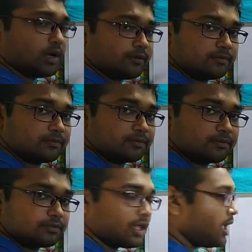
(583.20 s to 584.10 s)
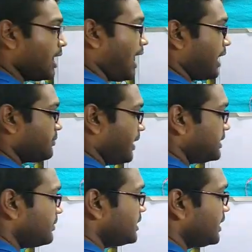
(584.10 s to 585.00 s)
one. And
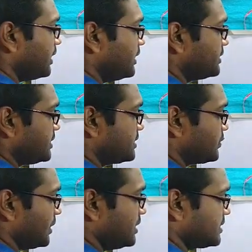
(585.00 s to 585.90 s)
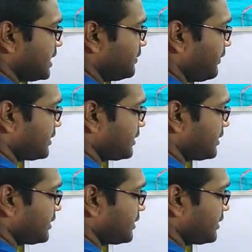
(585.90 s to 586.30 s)
mathematically, this one is n